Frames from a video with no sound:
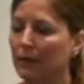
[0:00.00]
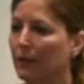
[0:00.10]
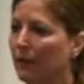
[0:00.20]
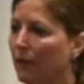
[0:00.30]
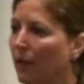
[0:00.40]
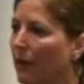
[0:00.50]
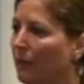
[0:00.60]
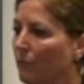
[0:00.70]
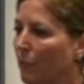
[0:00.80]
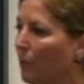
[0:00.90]
you get a lot
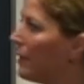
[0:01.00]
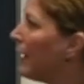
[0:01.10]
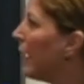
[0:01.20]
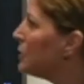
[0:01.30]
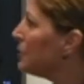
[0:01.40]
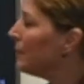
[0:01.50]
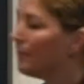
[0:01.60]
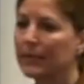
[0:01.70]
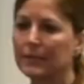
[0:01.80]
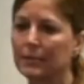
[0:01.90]
more engagement
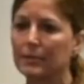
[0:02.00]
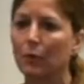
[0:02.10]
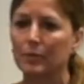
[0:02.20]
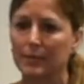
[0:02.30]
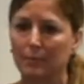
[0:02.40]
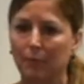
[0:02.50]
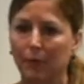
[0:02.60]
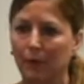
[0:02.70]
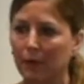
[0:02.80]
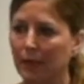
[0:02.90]
because it's so simple.